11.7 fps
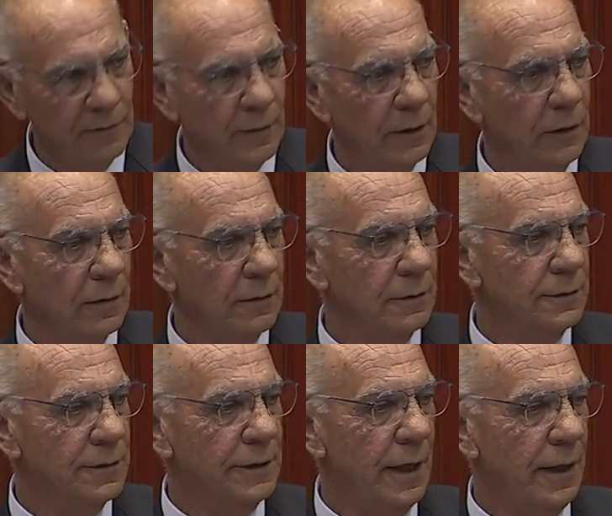of my
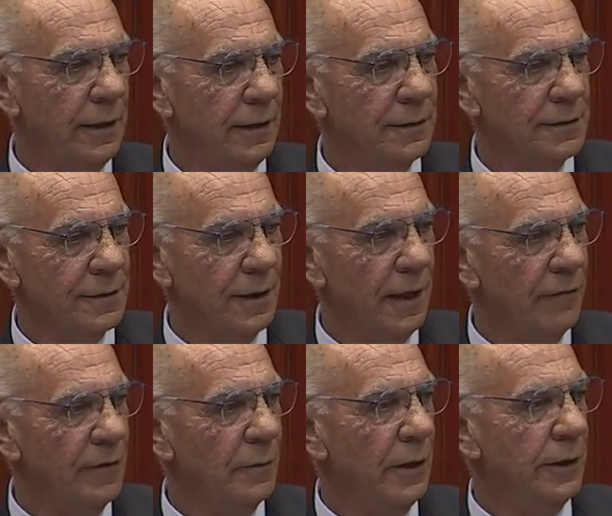long-standing
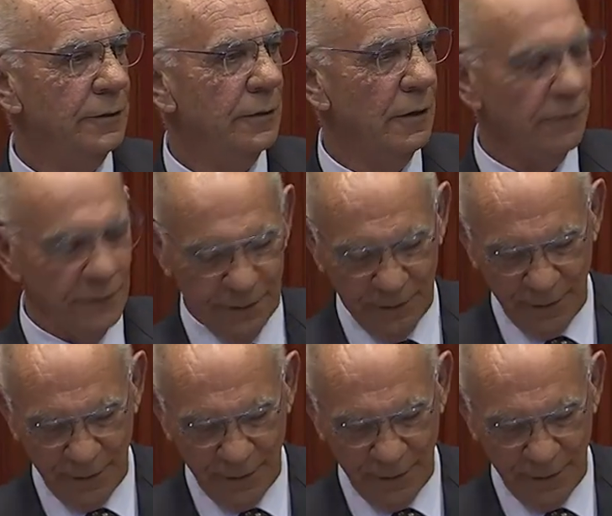staff in my electorate office, and